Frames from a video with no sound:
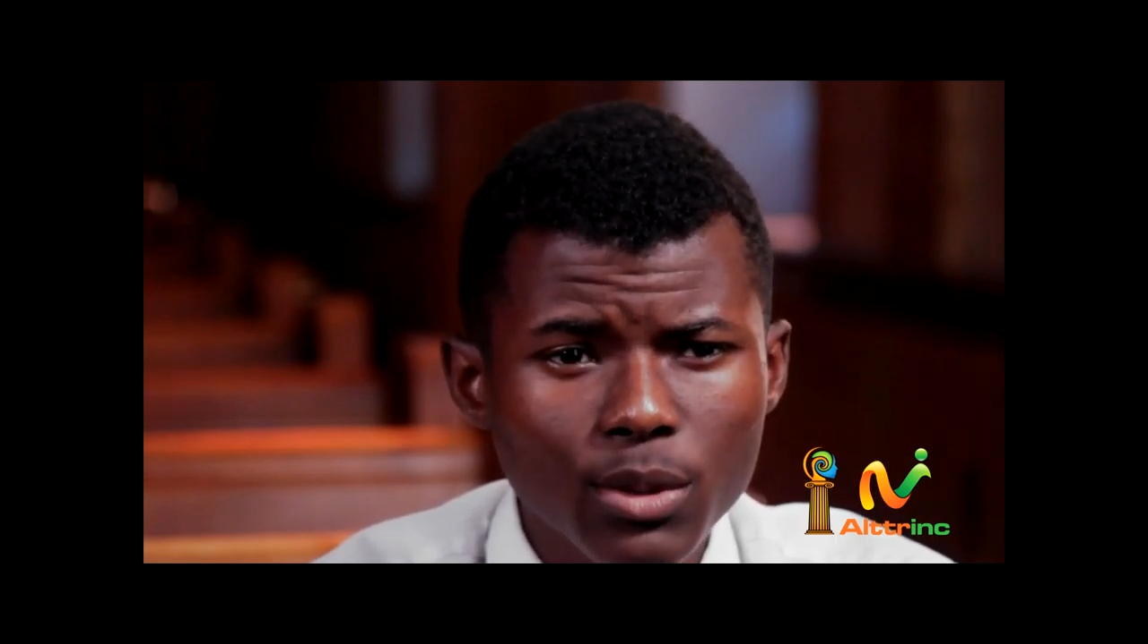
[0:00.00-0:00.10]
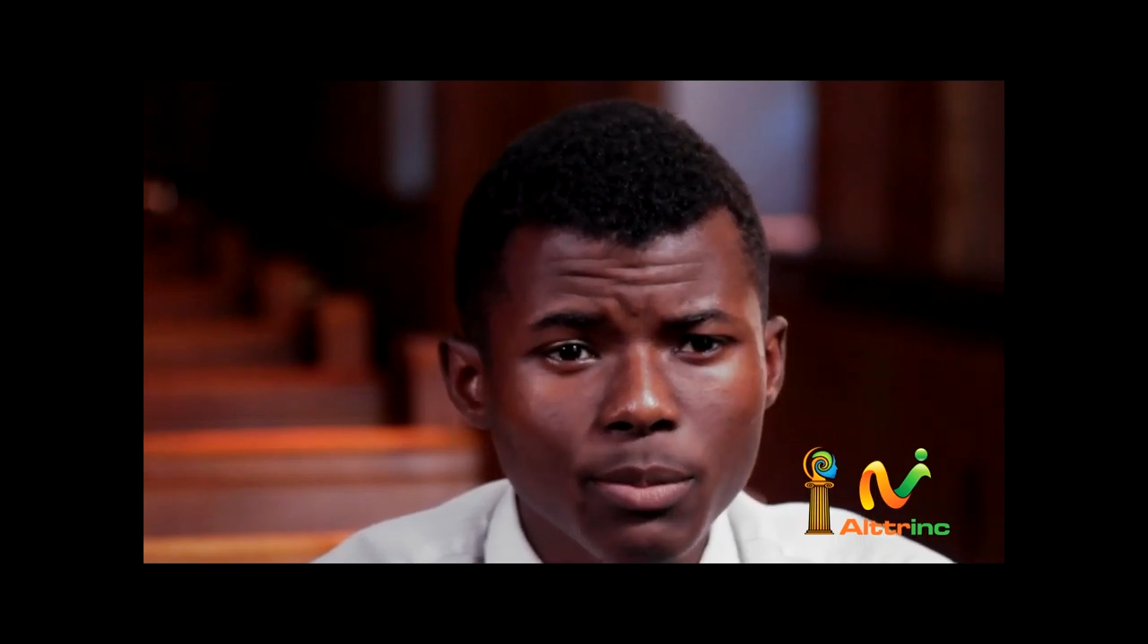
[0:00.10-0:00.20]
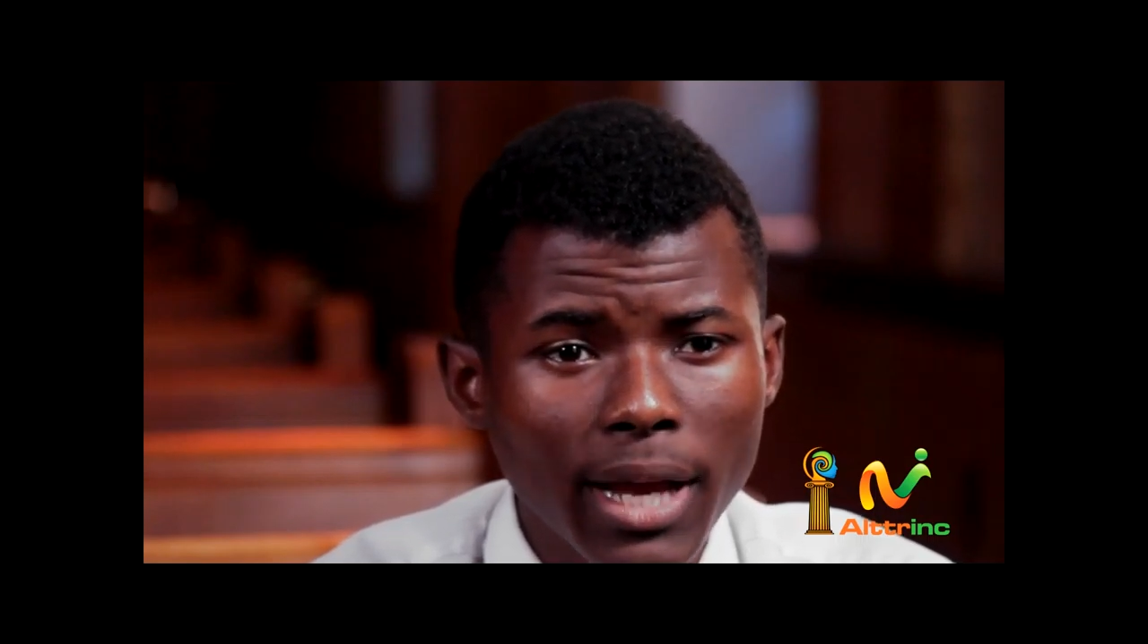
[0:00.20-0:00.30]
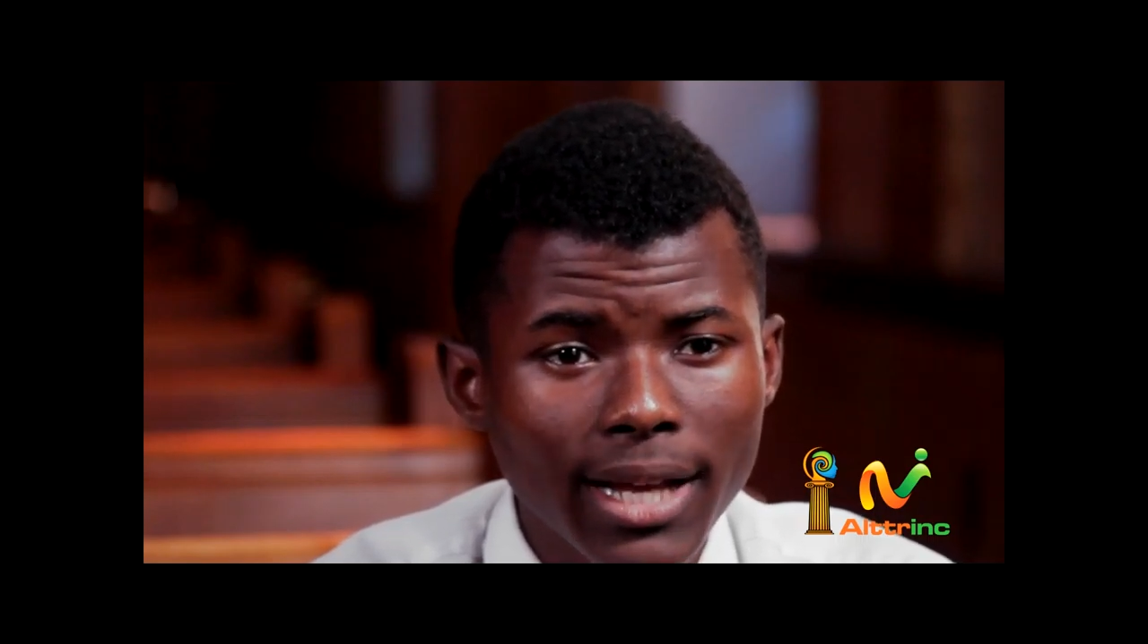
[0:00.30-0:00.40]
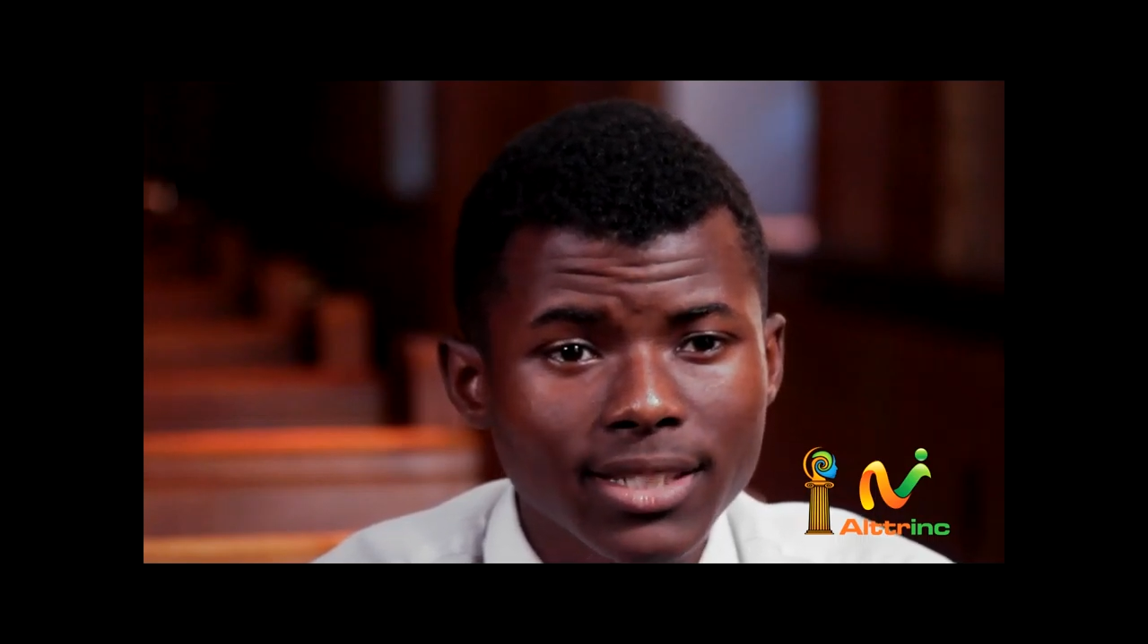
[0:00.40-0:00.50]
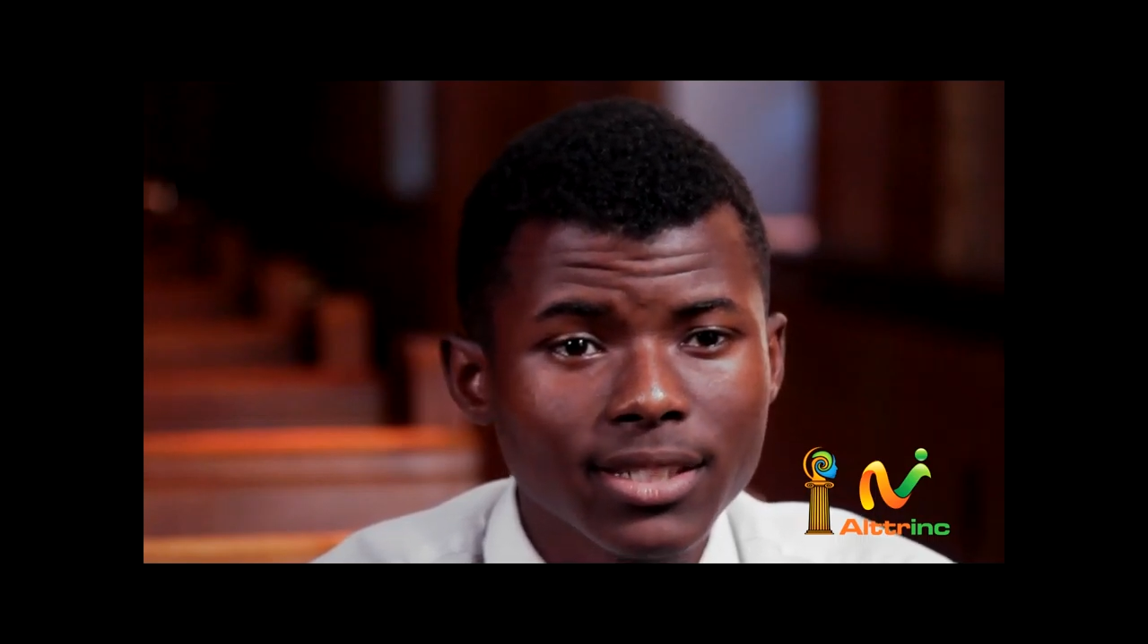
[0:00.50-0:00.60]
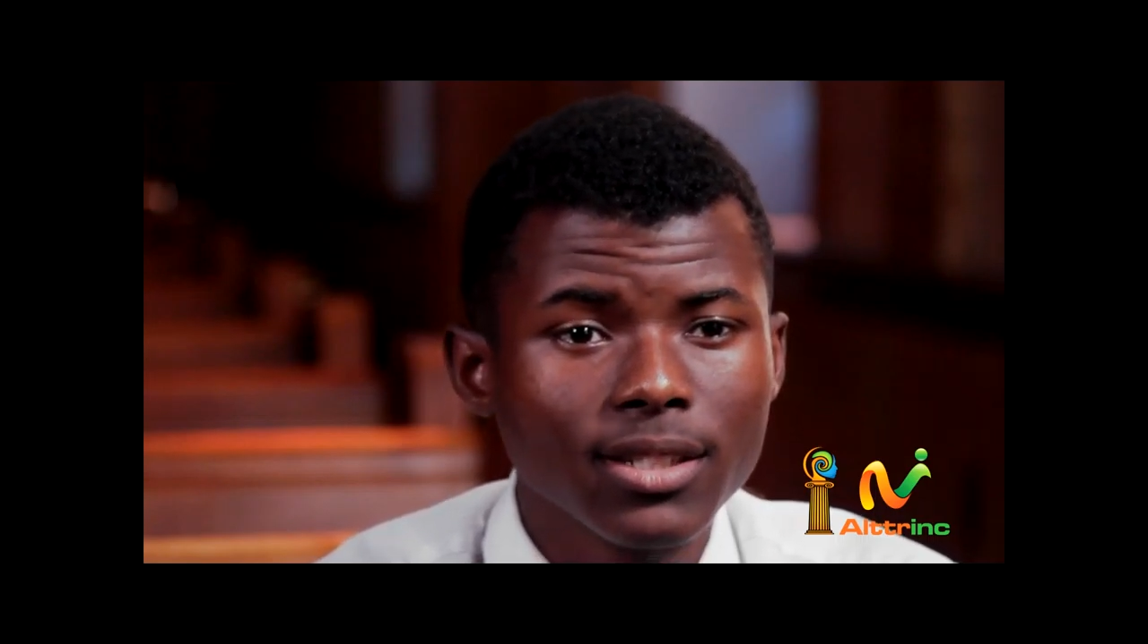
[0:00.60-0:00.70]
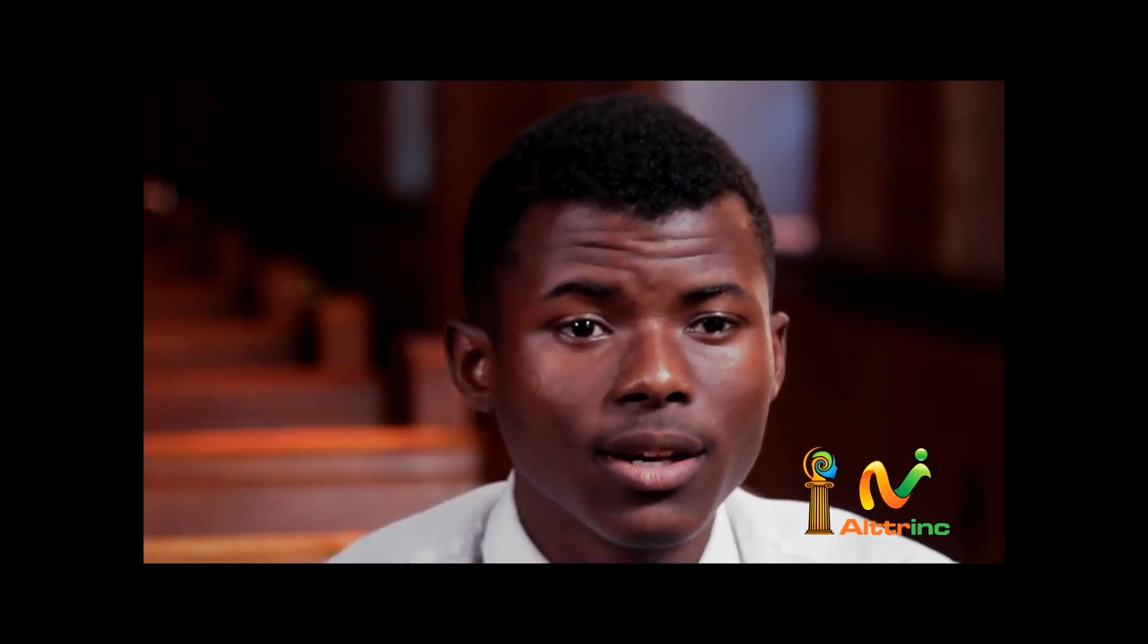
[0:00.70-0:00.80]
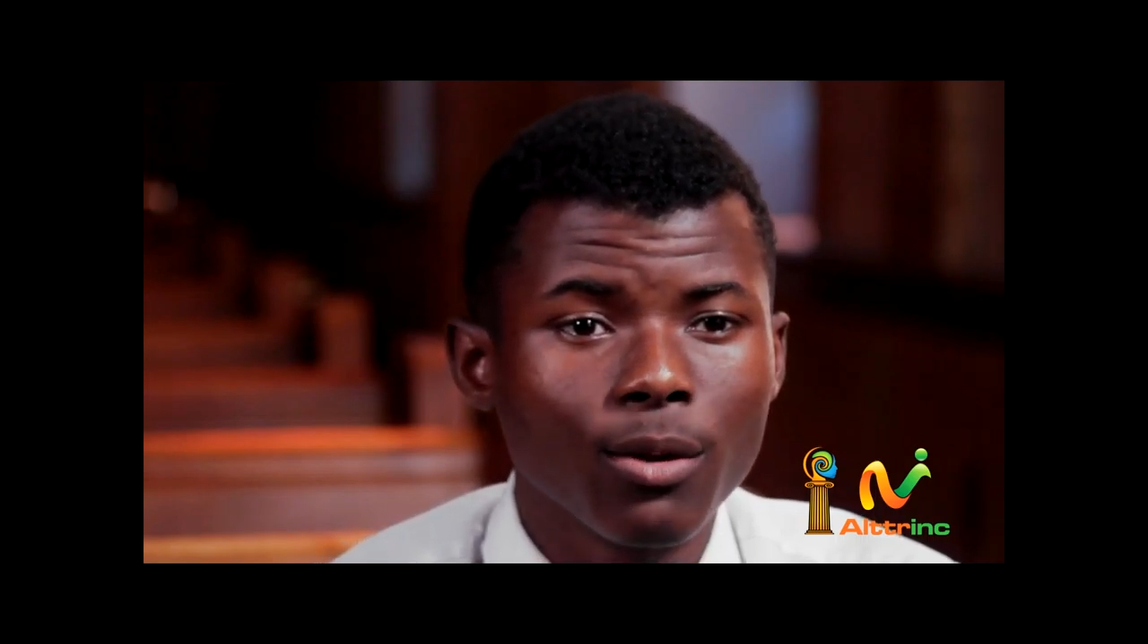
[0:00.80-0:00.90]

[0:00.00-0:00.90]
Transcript: was passing